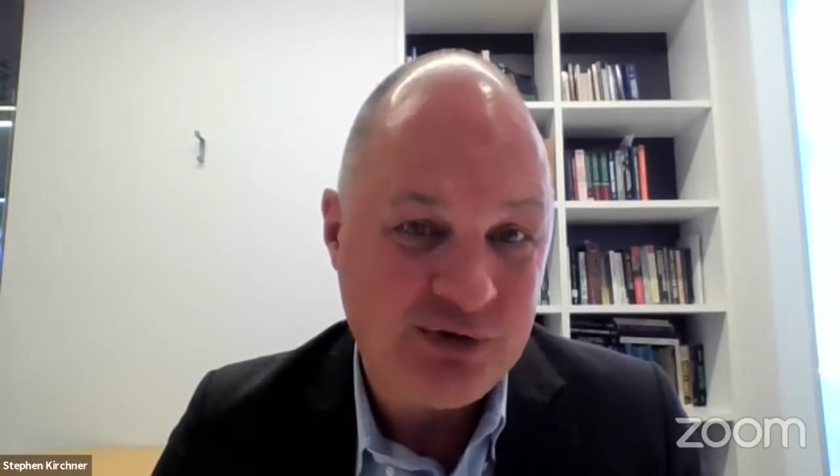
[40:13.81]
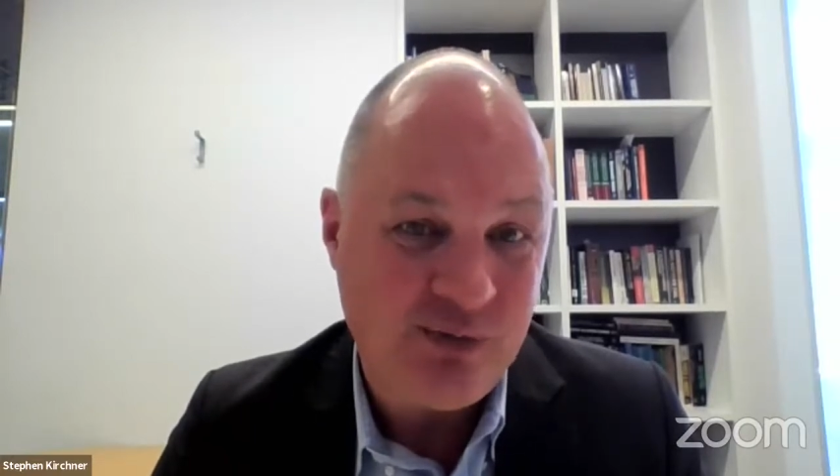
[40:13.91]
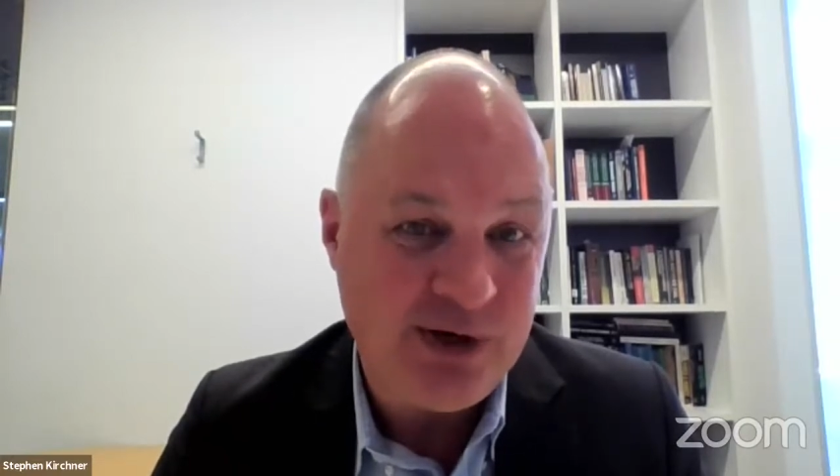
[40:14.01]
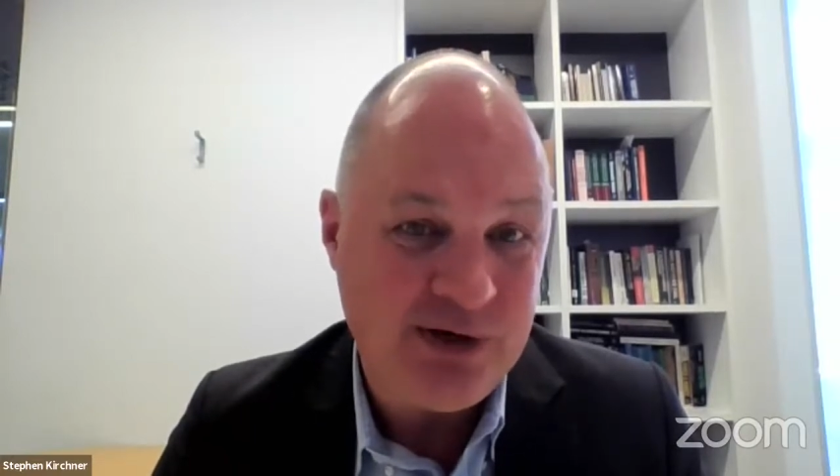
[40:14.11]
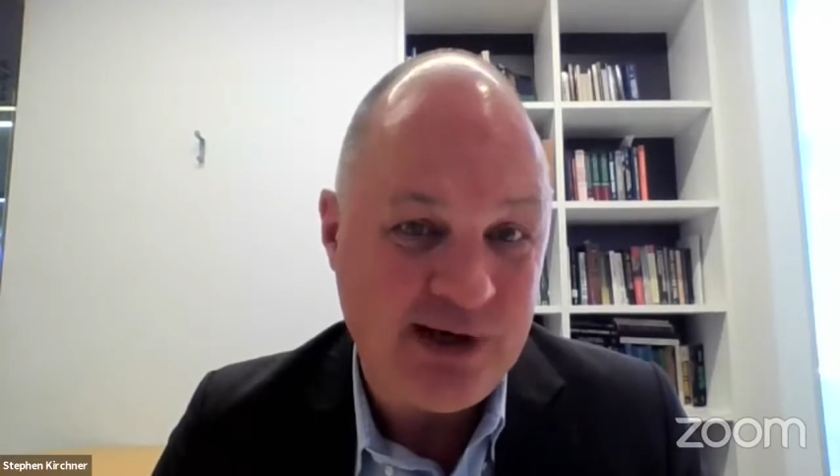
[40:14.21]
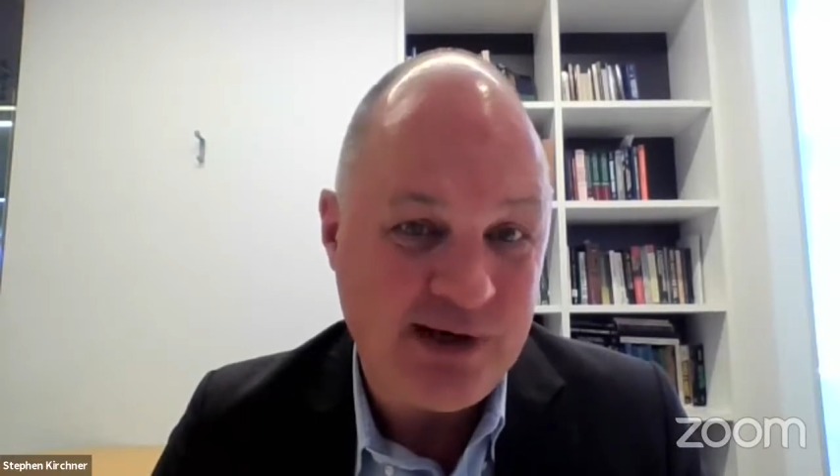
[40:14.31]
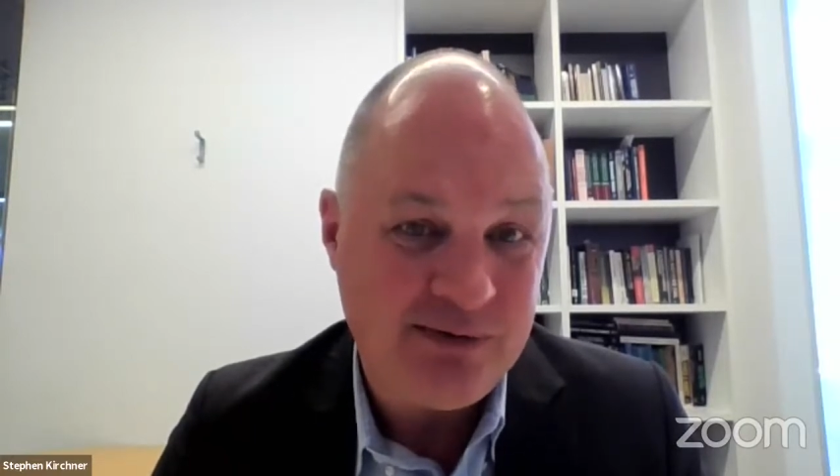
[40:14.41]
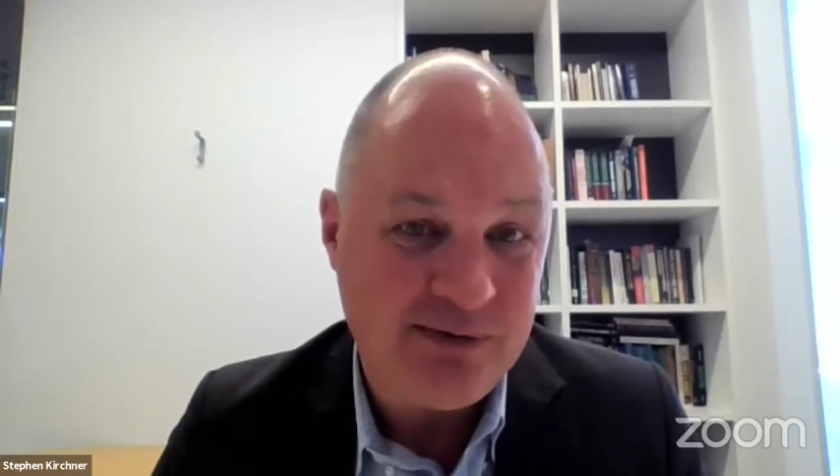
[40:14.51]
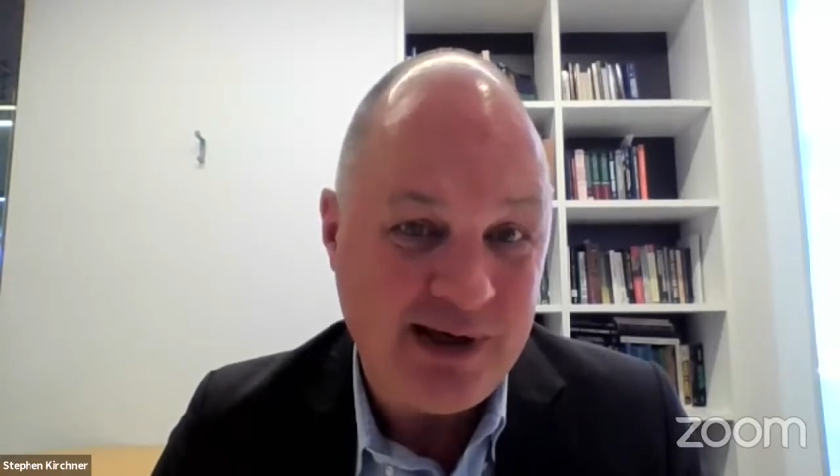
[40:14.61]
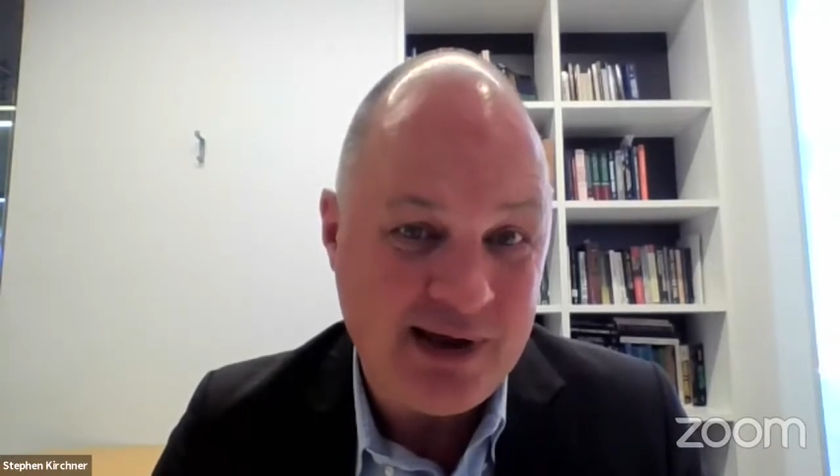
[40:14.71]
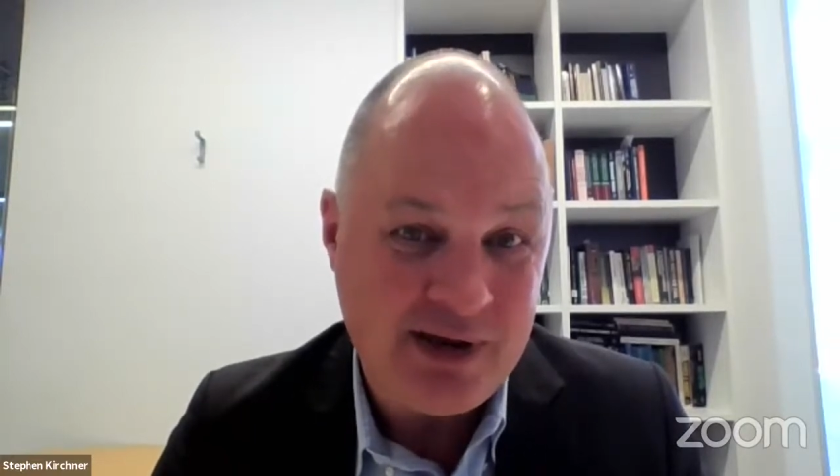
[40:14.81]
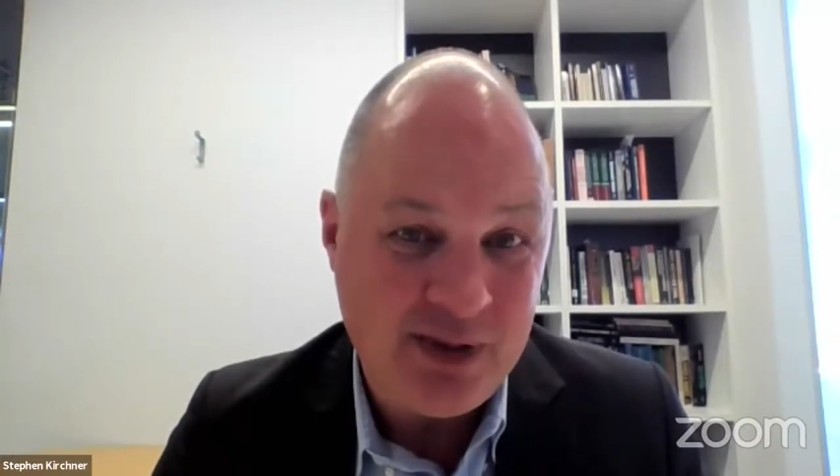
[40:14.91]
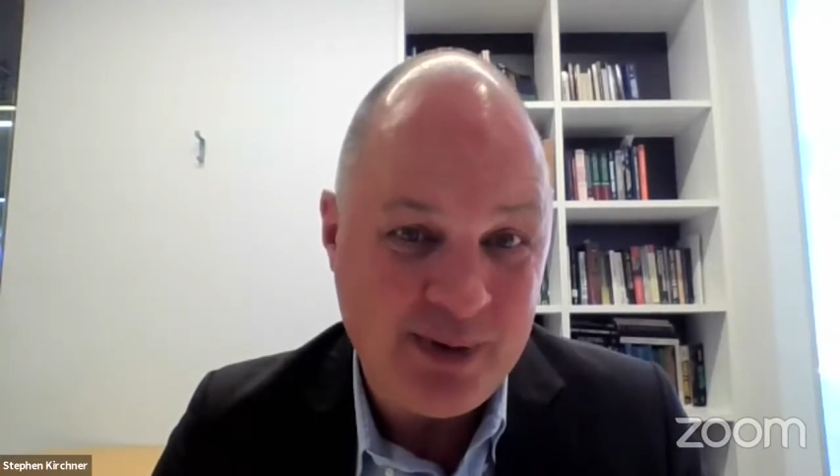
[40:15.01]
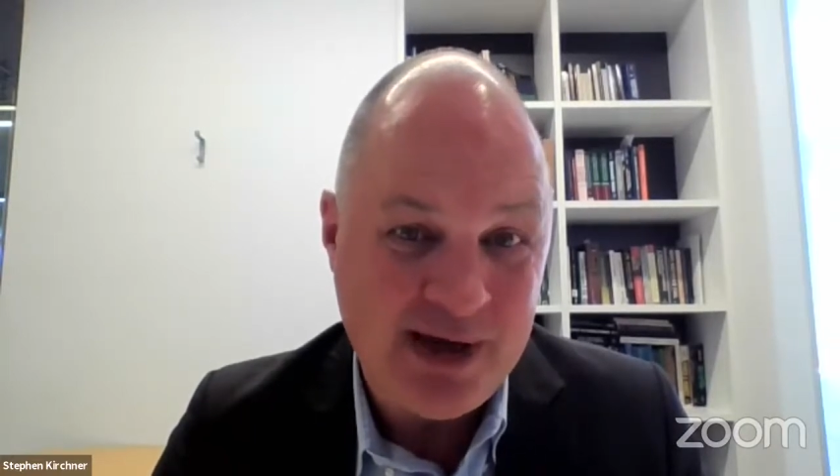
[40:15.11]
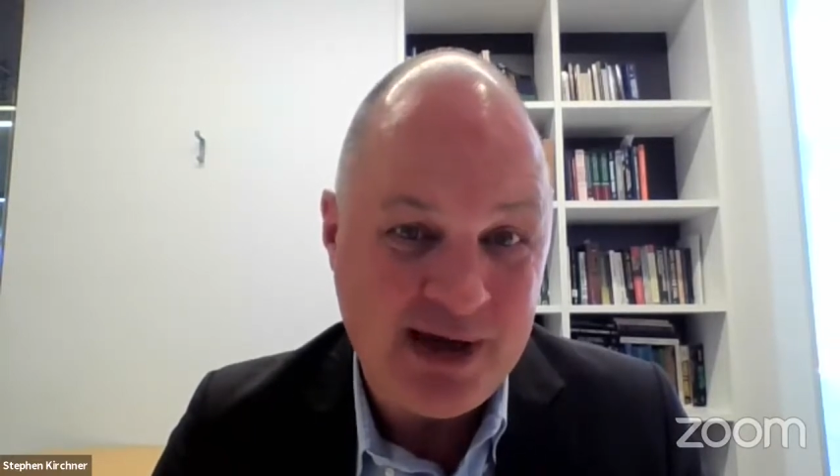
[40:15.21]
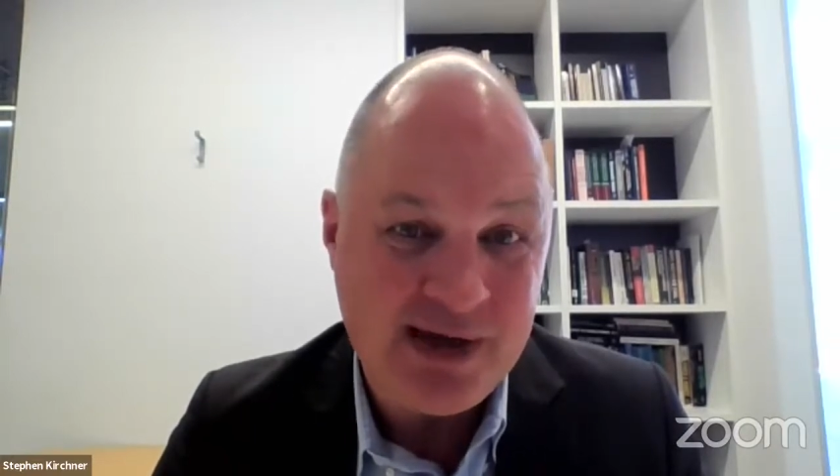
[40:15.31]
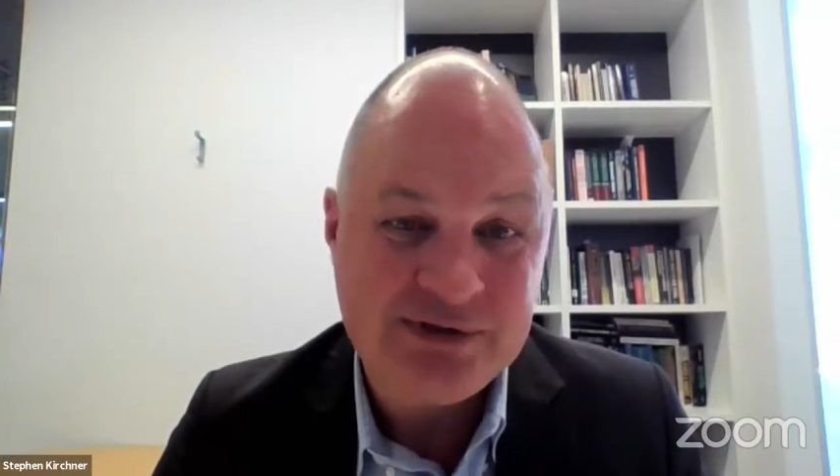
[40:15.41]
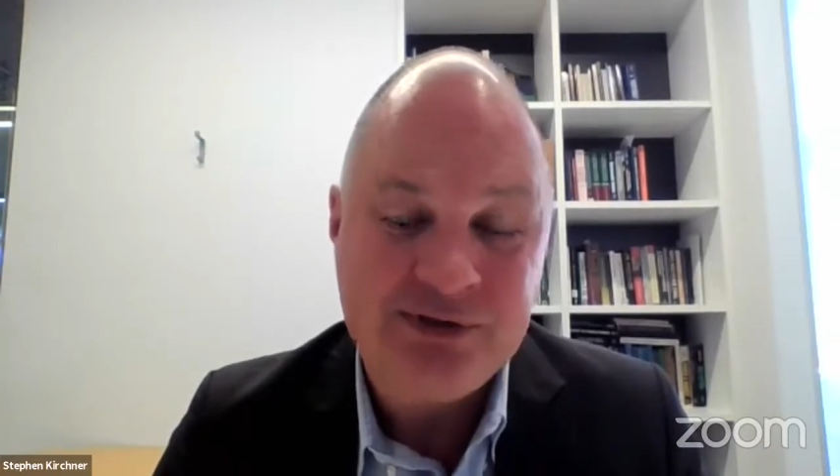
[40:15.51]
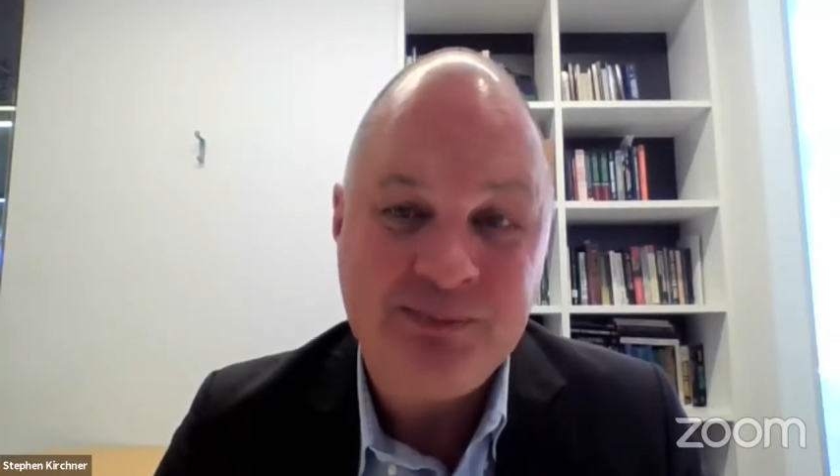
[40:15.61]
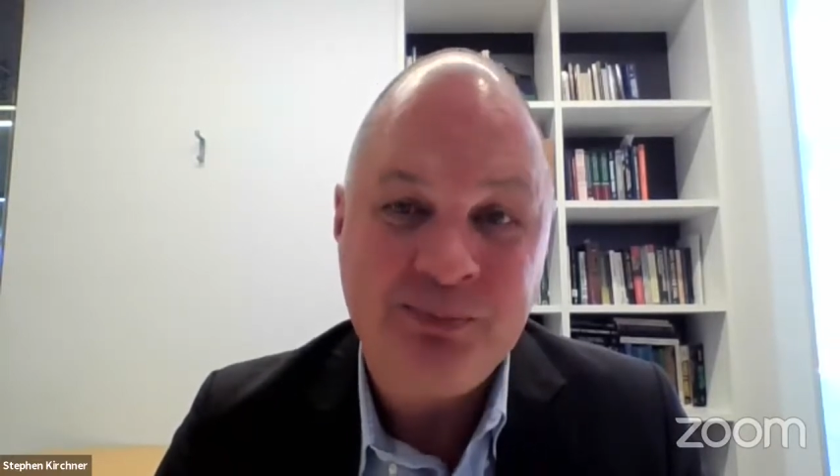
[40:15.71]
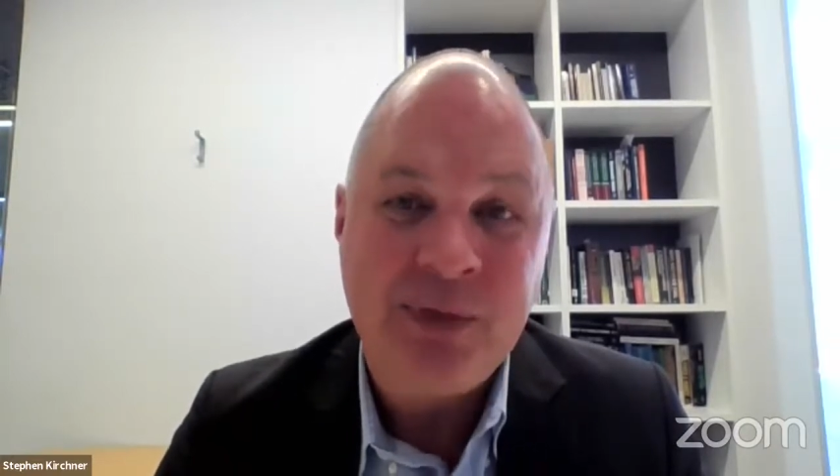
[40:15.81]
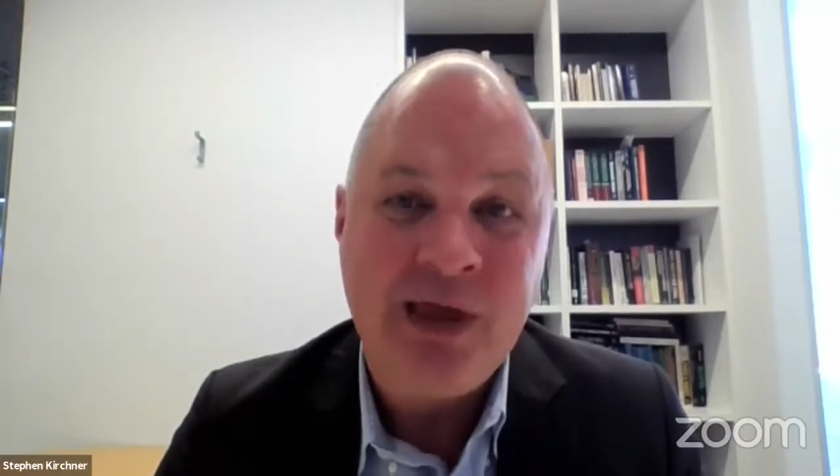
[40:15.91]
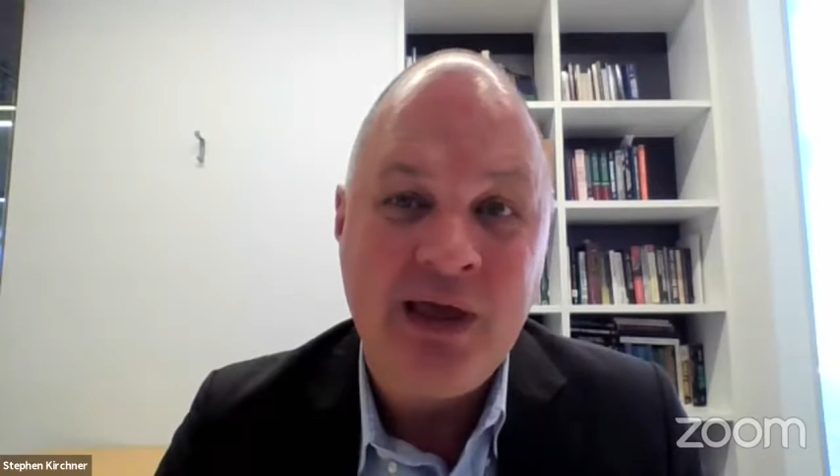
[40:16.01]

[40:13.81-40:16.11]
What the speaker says: could have been done in the past.